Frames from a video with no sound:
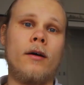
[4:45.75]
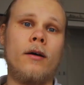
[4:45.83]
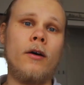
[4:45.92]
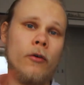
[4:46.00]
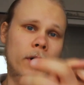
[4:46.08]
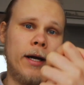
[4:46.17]

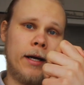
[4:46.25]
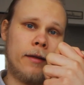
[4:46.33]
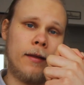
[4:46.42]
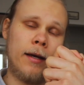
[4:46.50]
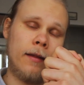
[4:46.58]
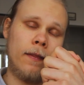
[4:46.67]
Alright,
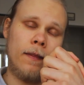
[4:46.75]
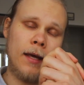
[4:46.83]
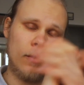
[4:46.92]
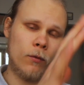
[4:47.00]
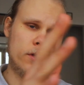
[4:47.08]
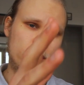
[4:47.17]
and
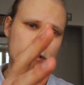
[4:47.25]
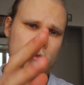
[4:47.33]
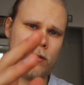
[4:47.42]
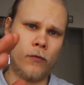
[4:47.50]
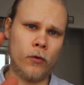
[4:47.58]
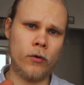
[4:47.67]
that was it
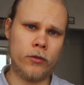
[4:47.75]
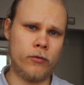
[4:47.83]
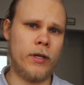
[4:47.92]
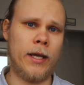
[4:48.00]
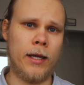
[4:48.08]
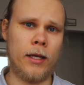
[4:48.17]
for
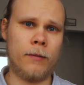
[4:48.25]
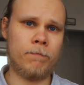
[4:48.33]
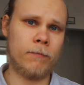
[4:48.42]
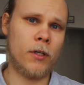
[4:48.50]
today.